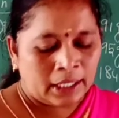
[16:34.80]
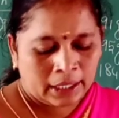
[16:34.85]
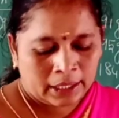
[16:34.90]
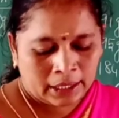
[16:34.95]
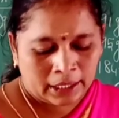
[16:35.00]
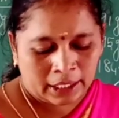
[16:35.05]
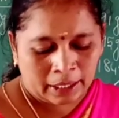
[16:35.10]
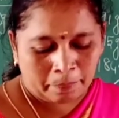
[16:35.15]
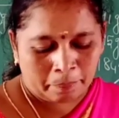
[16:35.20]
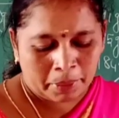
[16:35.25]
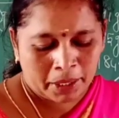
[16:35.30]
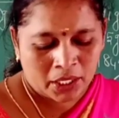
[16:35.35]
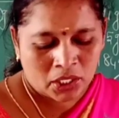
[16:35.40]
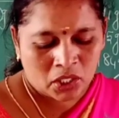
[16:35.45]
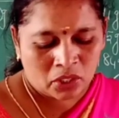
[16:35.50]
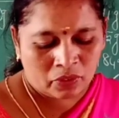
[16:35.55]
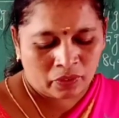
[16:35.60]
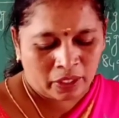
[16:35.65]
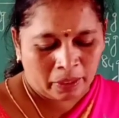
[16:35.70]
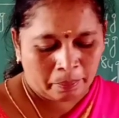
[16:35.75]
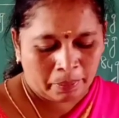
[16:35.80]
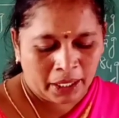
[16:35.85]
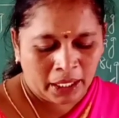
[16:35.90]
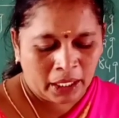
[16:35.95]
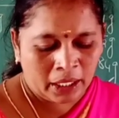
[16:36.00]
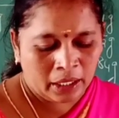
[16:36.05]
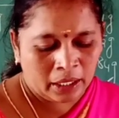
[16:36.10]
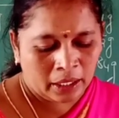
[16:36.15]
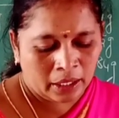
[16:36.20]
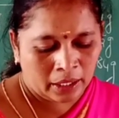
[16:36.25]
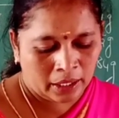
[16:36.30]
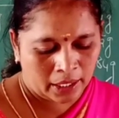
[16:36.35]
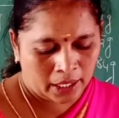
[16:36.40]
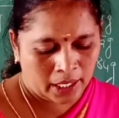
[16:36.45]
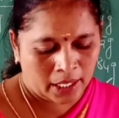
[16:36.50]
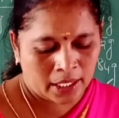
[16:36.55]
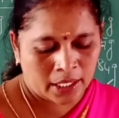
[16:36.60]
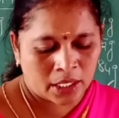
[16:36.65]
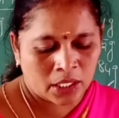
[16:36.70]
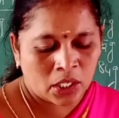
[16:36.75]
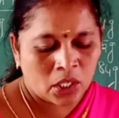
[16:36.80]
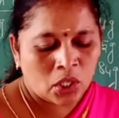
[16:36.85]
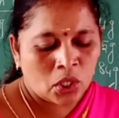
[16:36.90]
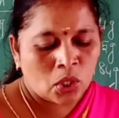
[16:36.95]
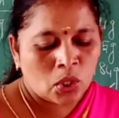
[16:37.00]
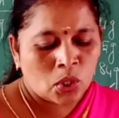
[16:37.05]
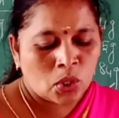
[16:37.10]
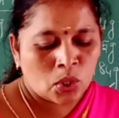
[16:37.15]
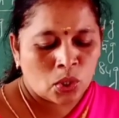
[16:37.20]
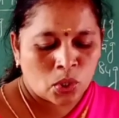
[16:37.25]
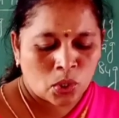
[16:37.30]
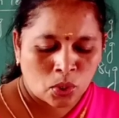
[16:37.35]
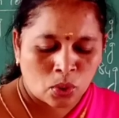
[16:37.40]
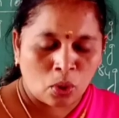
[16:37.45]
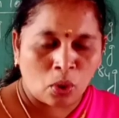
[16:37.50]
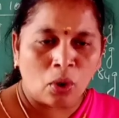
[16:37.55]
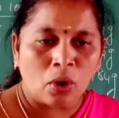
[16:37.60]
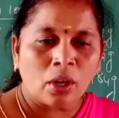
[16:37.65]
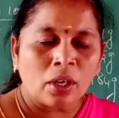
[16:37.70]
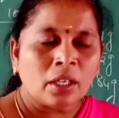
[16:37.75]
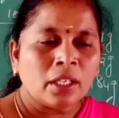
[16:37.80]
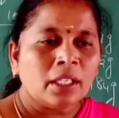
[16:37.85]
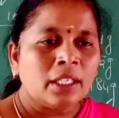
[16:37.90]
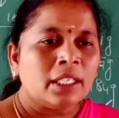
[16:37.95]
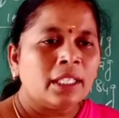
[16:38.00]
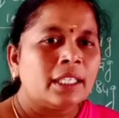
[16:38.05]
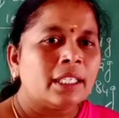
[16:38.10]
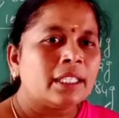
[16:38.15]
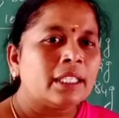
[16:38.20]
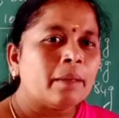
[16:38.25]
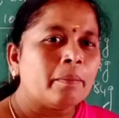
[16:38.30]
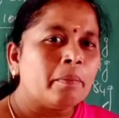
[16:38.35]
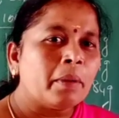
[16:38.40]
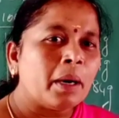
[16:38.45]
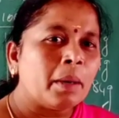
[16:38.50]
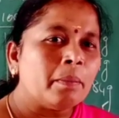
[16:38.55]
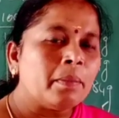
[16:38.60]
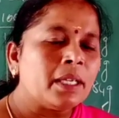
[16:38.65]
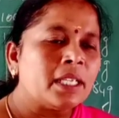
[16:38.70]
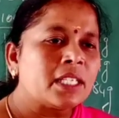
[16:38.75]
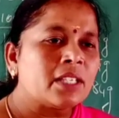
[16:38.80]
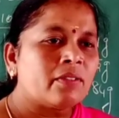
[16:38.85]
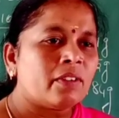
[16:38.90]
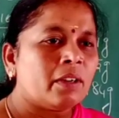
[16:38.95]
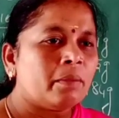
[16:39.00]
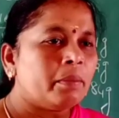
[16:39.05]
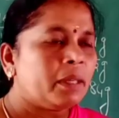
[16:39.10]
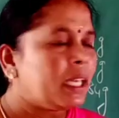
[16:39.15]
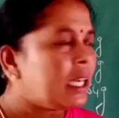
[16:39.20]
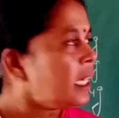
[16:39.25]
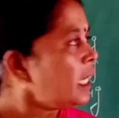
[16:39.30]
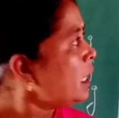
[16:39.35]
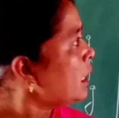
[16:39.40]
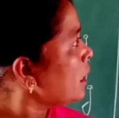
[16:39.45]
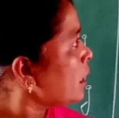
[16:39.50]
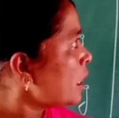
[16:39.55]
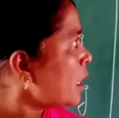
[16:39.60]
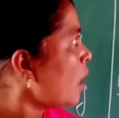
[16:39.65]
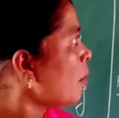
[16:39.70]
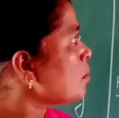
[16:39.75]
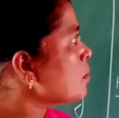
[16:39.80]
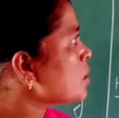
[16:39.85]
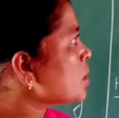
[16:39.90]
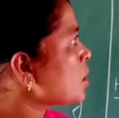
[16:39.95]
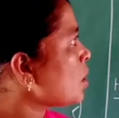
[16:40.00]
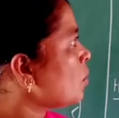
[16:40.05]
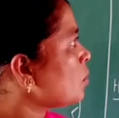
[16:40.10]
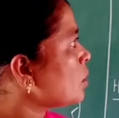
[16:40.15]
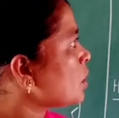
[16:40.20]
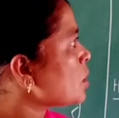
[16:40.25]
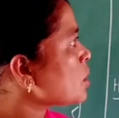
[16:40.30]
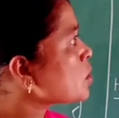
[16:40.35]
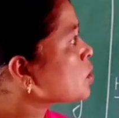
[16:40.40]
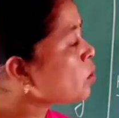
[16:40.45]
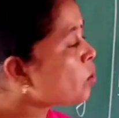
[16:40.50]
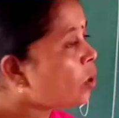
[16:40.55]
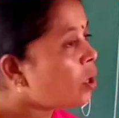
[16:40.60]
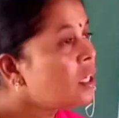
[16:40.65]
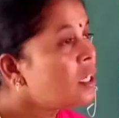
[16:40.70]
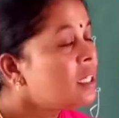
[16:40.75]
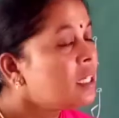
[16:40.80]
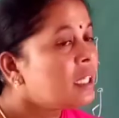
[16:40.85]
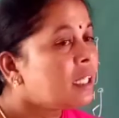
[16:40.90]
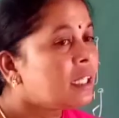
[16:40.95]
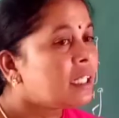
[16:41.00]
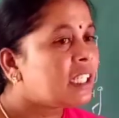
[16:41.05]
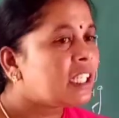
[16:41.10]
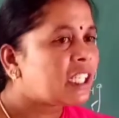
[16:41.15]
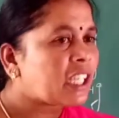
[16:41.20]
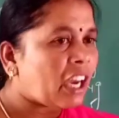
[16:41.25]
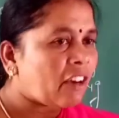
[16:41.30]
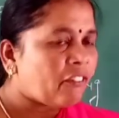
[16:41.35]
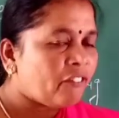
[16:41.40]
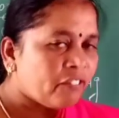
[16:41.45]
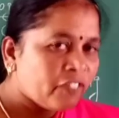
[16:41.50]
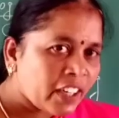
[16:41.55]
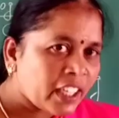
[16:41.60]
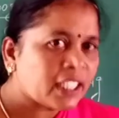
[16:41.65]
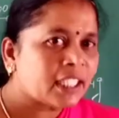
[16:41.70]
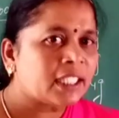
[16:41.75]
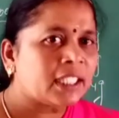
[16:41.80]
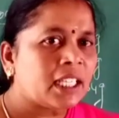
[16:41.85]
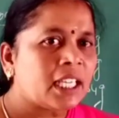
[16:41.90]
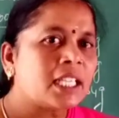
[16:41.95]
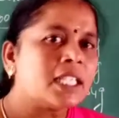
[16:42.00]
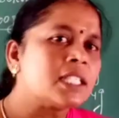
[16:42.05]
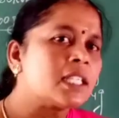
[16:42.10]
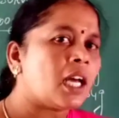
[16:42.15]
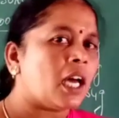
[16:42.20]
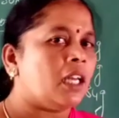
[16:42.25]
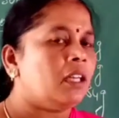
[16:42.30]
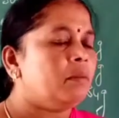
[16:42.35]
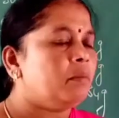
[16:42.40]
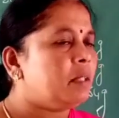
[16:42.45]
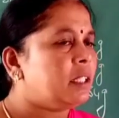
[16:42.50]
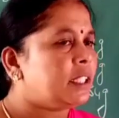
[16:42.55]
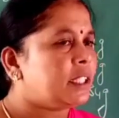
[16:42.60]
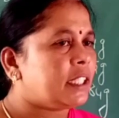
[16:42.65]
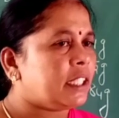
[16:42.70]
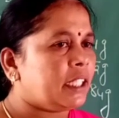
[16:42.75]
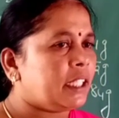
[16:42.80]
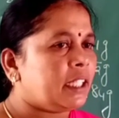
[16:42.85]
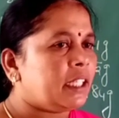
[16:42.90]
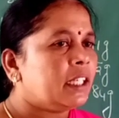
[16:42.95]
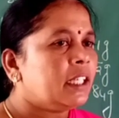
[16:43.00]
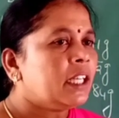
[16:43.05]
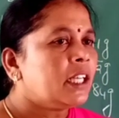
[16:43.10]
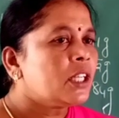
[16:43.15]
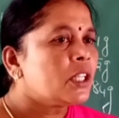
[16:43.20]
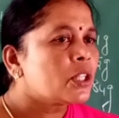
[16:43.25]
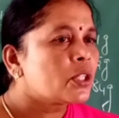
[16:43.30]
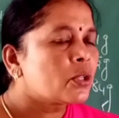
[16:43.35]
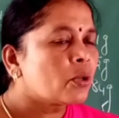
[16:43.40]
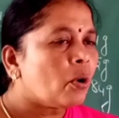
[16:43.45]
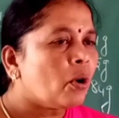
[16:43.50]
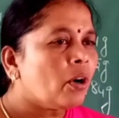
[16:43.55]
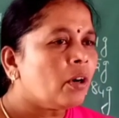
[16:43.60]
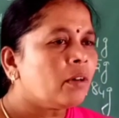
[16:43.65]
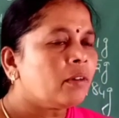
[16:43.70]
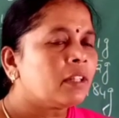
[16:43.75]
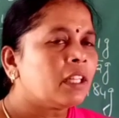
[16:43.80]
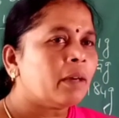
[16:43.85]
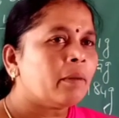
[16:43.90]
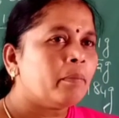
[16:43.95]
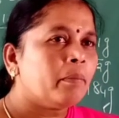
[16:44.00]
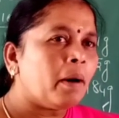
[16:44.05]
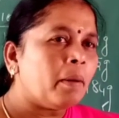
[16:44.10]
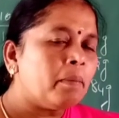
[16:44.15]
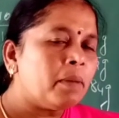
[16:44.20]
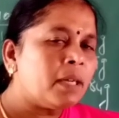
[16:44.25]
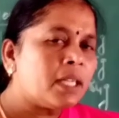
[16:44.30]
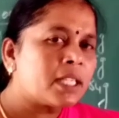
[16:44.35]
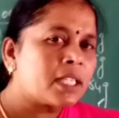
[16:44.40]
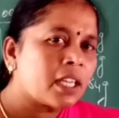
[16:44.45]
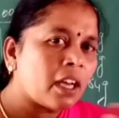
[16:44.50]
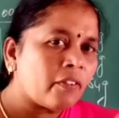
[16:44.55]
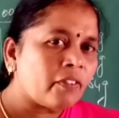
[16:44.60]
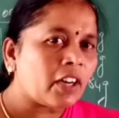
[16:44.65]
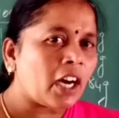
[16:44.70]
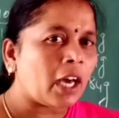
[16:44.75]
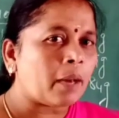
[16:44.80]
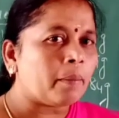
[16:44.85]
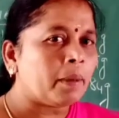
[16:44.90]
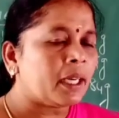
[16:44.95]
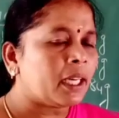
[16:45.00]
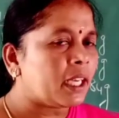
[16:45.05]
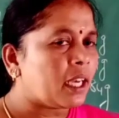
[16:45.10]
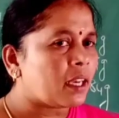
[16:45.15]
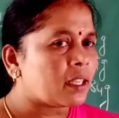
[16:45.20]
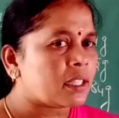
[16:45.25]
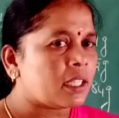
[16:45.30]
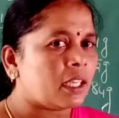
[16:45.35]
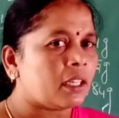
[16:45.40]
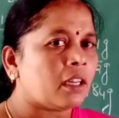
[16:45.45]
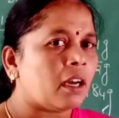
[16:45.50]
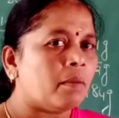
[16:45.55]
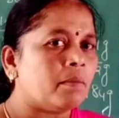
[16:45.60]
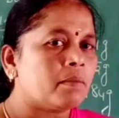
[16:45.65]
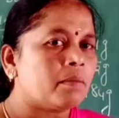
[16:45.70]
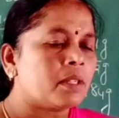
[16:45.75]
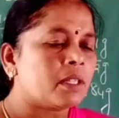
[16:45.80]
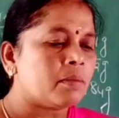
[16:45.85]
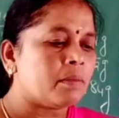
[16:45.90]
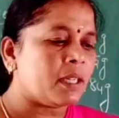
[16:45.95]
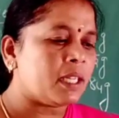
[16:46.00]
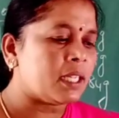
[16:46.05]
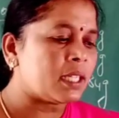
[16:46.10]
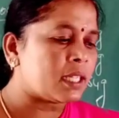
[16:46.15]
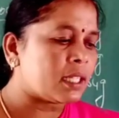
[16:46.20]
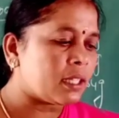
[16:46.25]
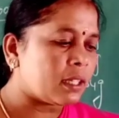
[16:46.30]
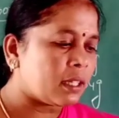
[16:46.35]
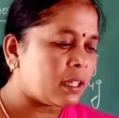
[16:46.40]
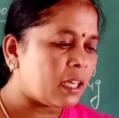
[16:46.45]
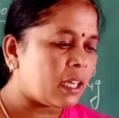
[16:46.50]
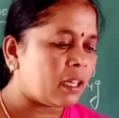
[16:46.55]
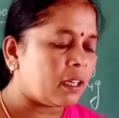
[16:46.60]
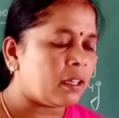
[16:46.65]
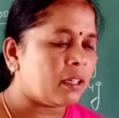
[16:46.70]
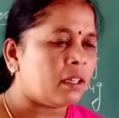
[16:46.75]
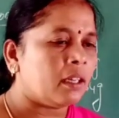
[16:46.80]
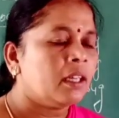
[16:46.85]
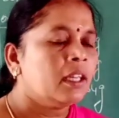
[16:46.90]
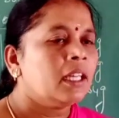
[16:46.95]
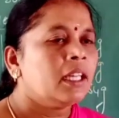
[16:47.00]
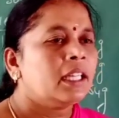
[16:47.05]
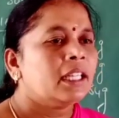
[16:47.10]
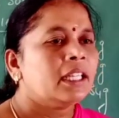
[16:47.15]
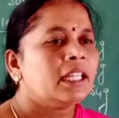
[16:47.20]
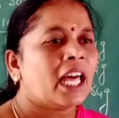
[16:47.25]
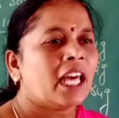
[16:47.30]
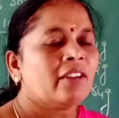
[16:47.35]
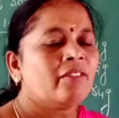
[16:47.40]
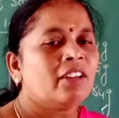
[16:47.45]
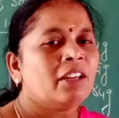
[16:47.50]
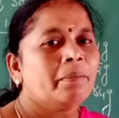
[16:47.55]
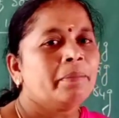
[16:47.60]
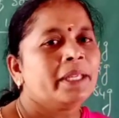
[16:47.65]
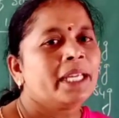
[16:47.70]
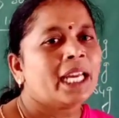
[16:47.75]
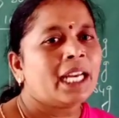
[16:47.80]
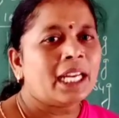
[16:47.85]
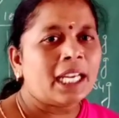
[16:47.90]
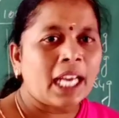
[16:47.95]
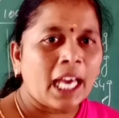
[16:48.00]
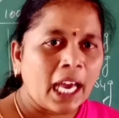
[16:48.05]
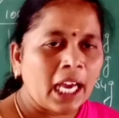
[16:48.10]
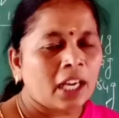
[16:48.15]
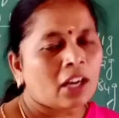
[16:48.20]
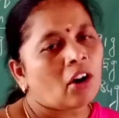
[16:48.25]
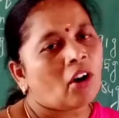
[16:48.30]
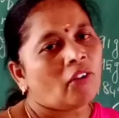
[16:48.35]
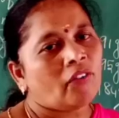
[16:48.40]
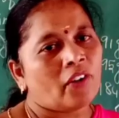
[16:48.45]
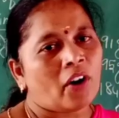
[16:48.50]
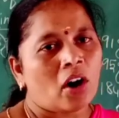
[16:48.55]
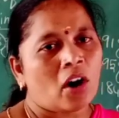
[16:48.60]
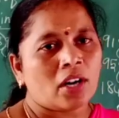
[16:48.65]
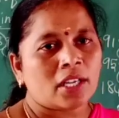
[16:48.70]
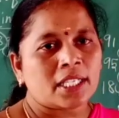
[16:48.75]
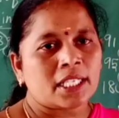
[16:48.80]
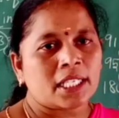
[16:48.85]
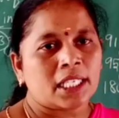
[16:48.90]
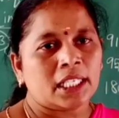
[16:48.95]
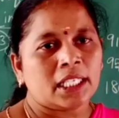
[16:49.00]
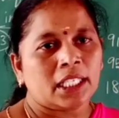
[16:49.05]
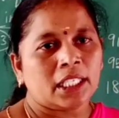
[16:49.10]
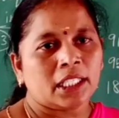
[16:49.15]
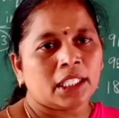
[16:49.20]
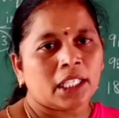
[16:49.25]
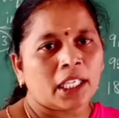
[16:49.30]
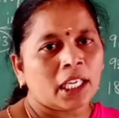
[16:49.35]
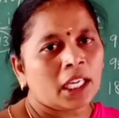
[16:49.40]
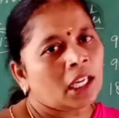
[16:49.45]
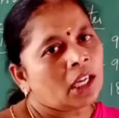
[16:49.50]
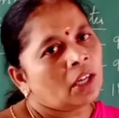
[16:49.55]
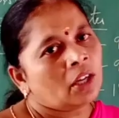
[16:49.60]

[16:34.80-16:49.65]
The temperature will be raised. So the bubbles will be comes out. So it affects the solubility. So the bubbles of carbon dioxide comes means there will be a lack of oxygen in the